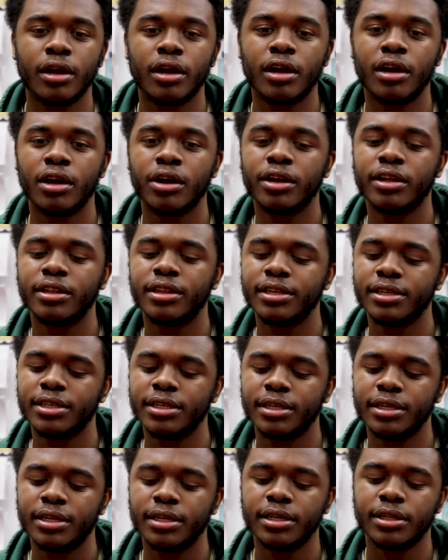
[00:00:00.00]

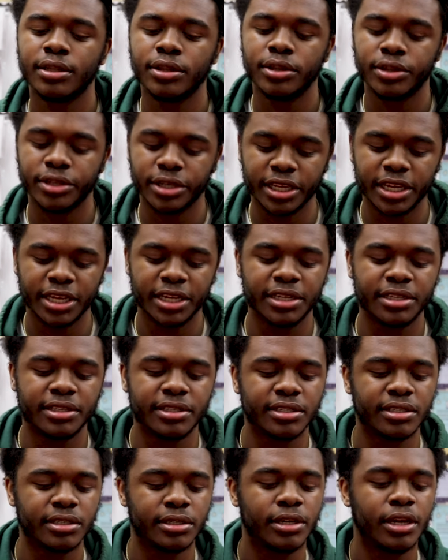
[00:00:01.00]
the
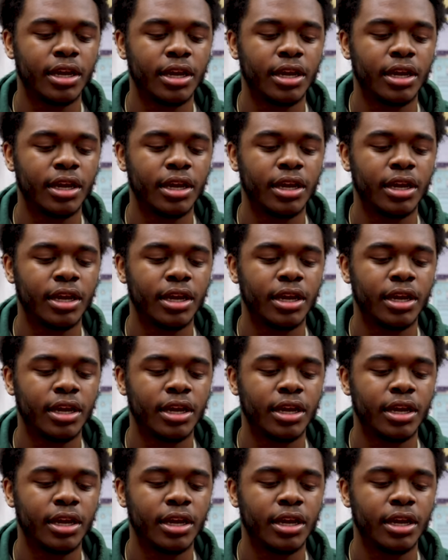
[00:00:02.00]
kids,